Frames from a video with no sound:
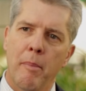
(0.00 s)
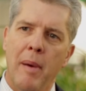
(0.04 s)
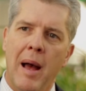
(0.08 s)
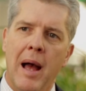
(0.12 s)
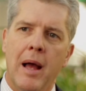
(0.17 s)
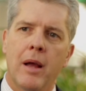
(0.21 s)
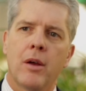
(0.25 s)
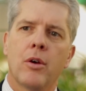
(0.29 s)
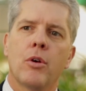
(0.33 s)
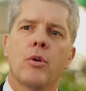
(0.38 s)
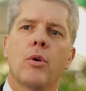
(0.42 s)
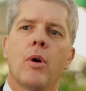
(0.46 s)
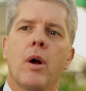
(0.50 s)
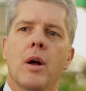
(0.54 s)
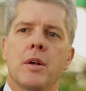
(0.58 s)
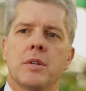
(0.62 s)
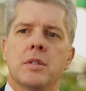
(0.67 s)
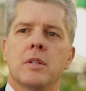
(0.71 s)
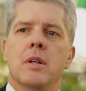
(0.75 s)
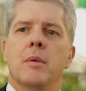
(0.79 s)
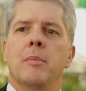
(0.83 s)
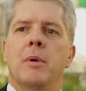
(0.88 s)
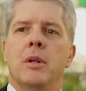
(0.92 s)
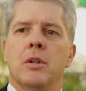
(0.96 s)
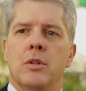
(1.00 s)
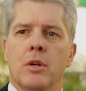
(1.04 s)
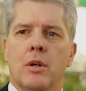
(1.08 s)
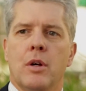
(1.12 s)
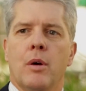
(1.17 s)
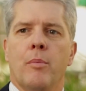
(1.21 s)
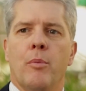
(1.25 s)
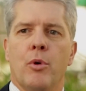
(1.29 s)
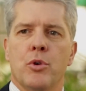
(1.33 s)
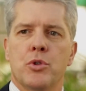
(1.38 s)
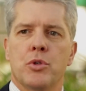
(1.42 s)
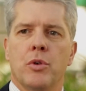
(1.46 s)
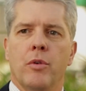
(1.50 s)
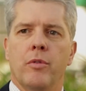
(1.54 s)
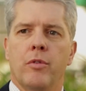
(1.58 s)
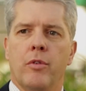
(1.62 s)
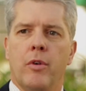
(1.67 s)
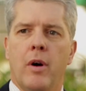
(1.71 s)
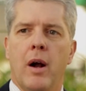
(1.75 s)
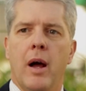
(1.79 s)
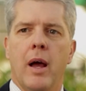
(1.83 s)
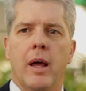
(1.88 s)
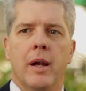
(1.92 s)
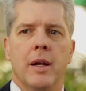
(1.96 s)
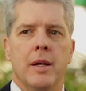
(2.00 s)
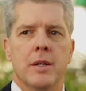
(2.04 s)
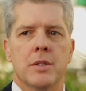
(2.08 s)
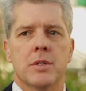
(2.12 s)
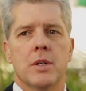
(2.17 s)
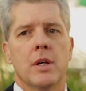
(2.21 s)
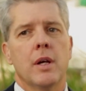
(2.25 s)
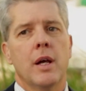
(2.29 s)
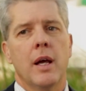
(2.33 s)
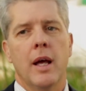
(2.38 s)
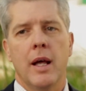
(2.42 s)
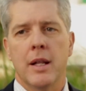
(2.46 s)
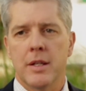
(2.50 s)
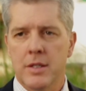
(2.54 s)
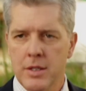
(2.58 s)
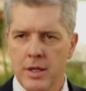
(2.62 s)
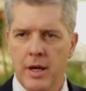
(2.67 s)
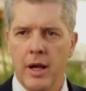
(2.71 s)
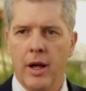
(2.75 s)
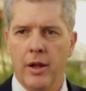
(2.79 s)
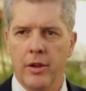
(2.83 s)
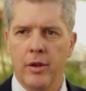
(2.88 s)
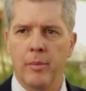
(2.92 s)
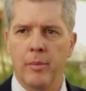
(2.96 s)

back cross them into commercial varieties, and scale